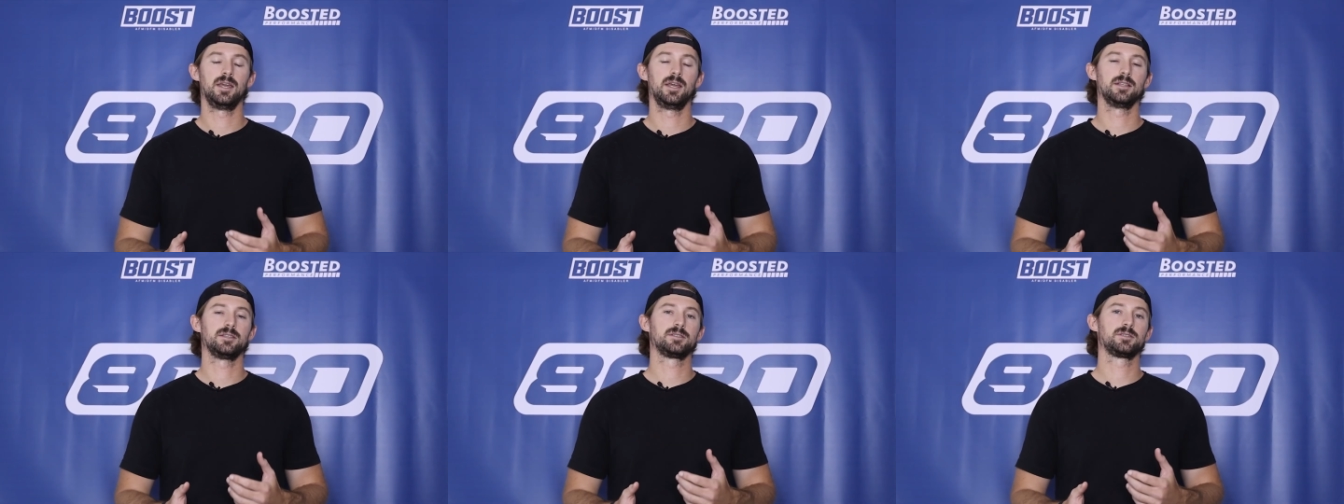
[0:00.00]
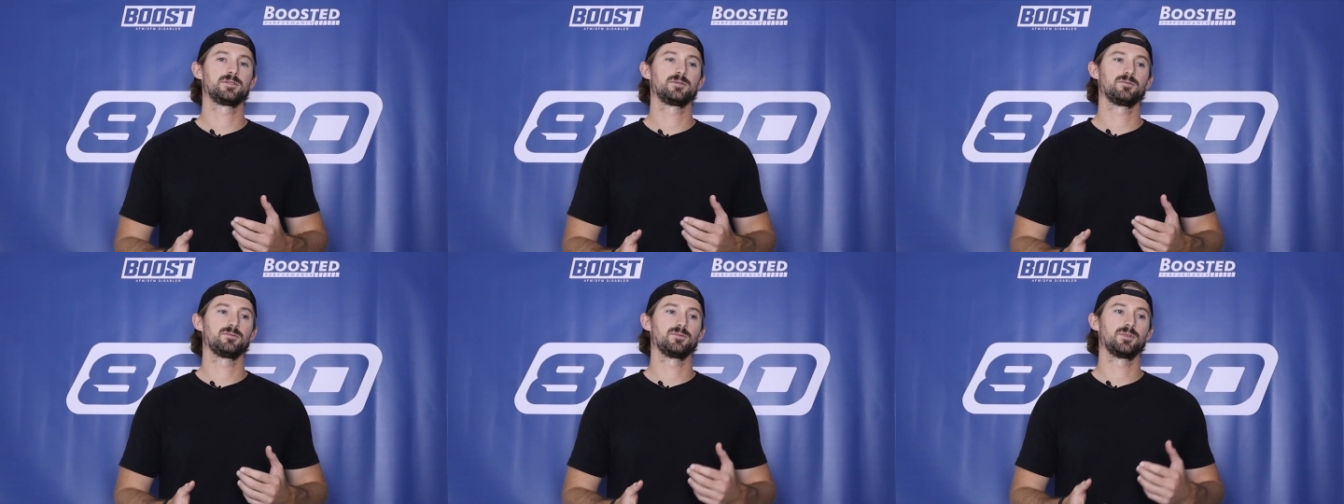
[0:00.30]

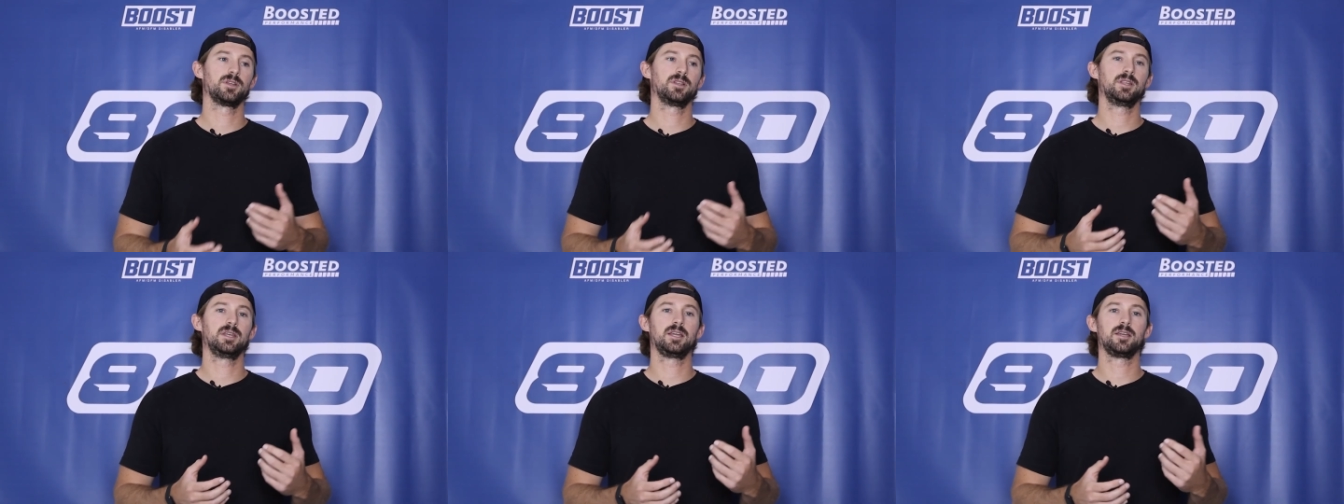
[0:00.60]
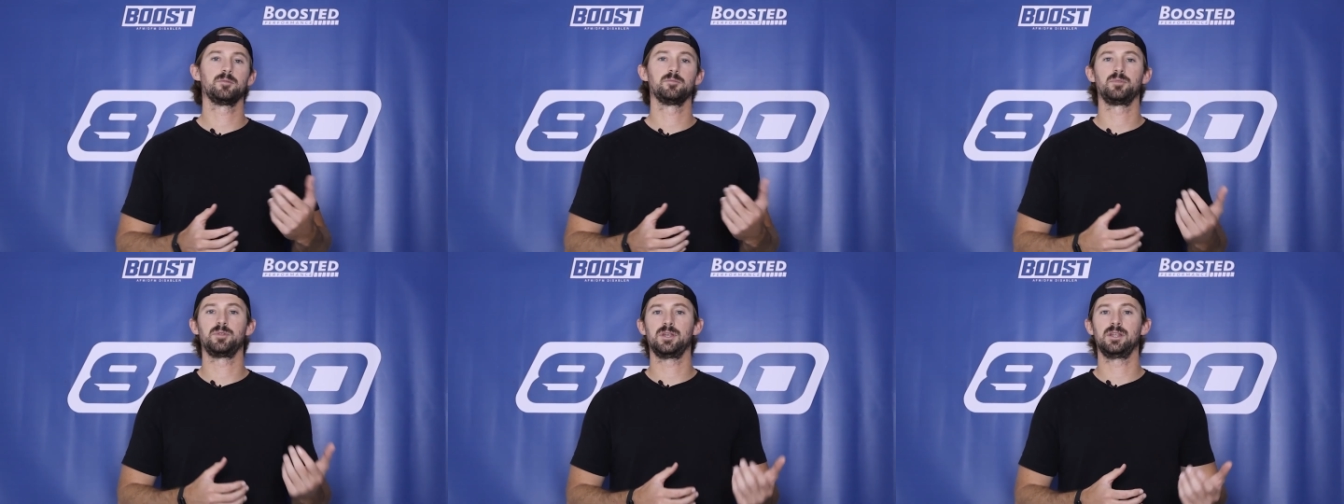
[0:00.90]
It's really
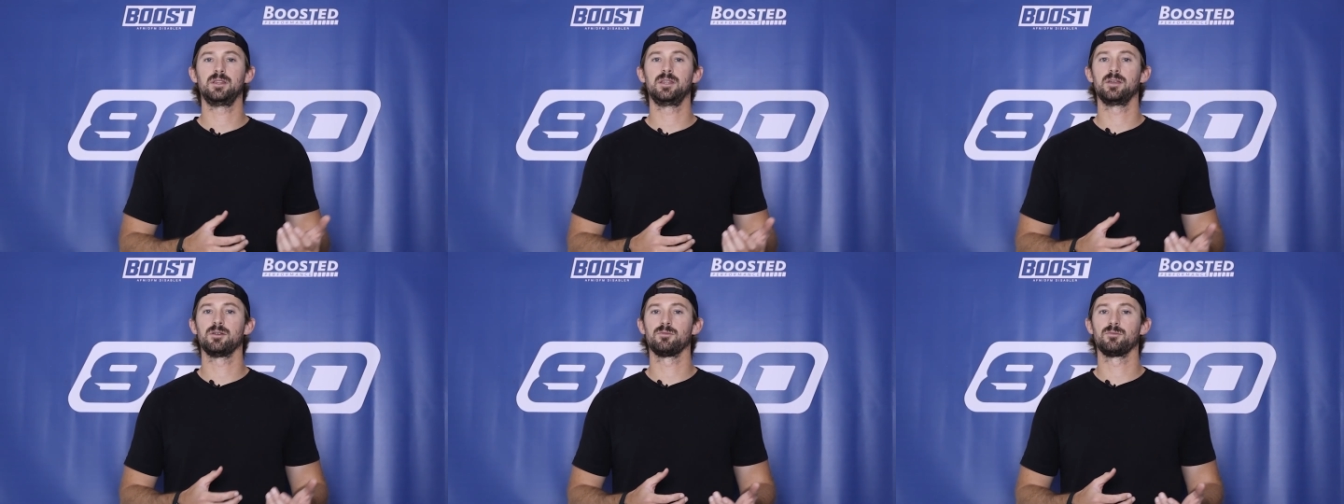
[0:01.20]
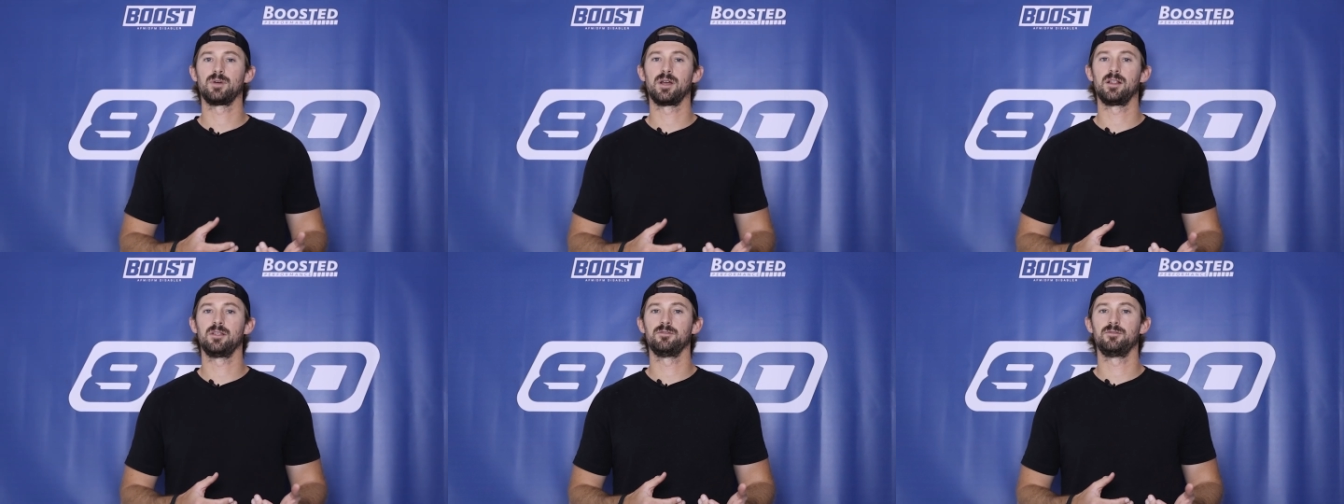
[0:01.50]
completely
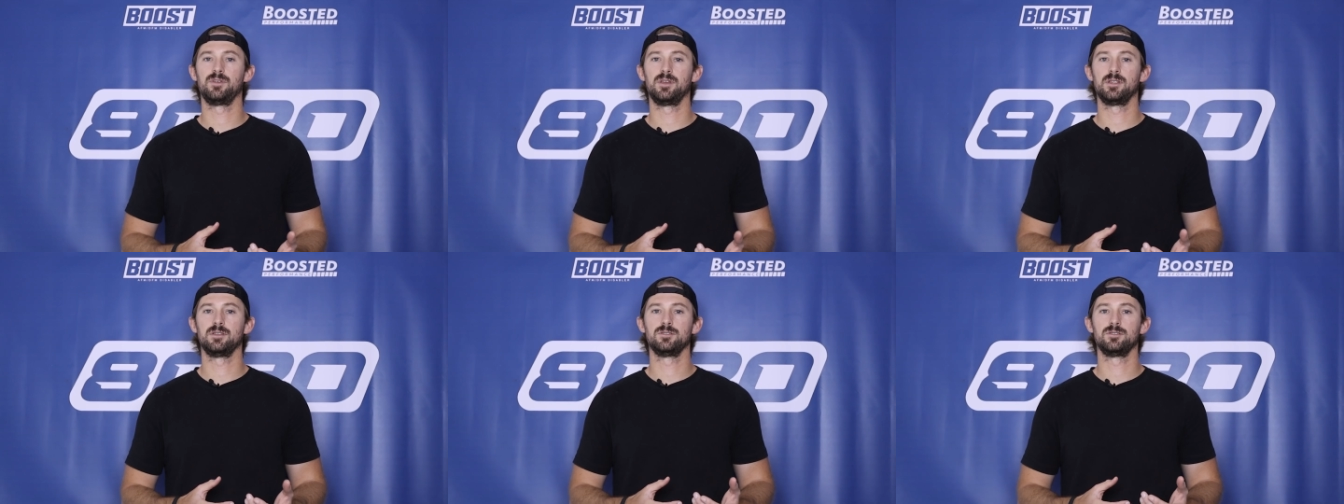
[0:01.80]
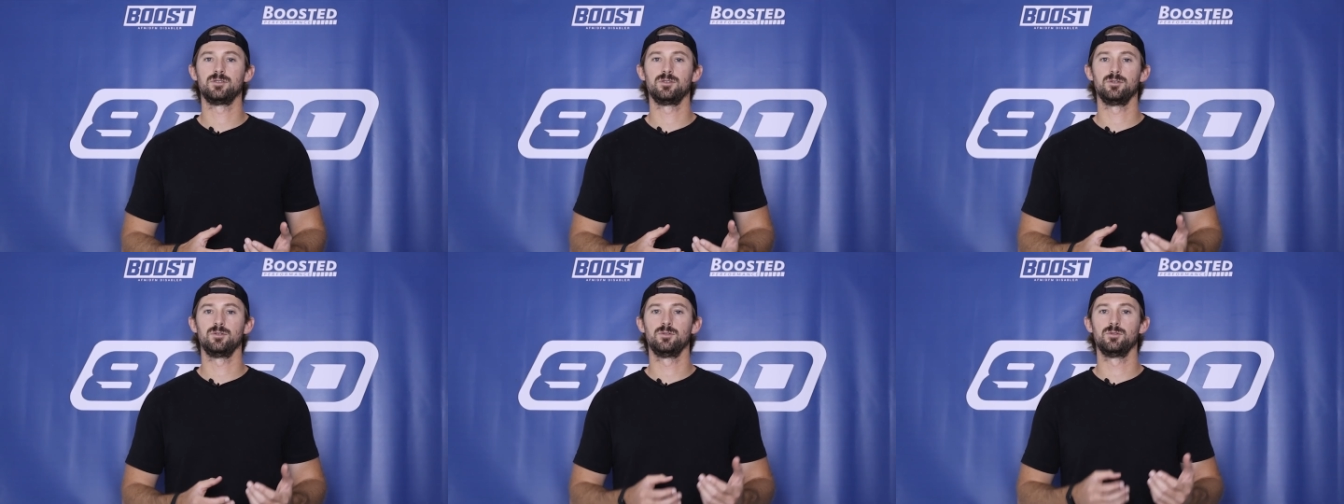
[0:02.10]

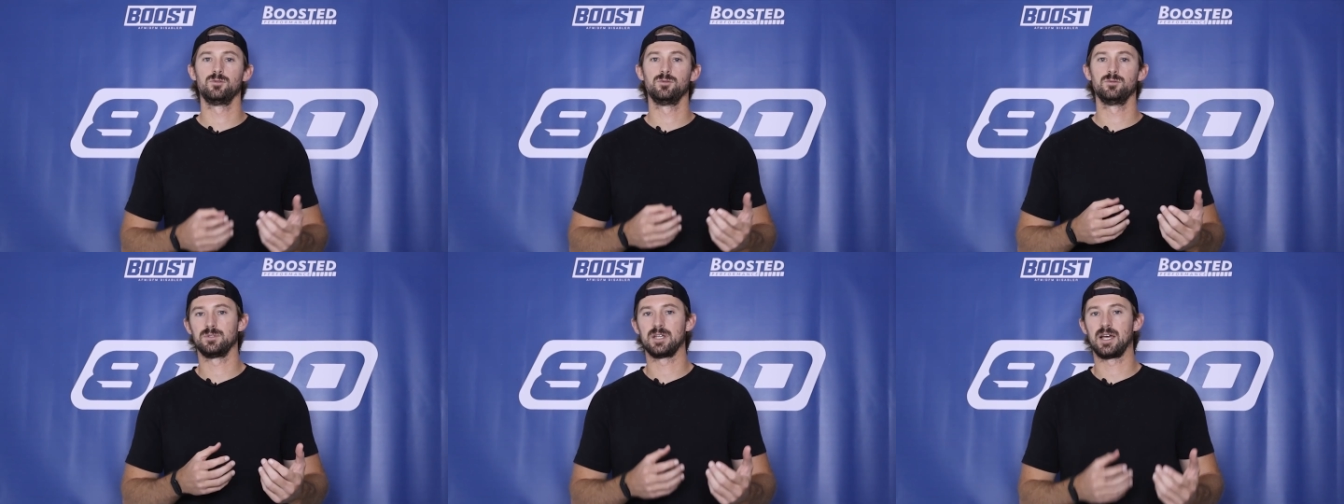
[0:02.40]
irrelevant to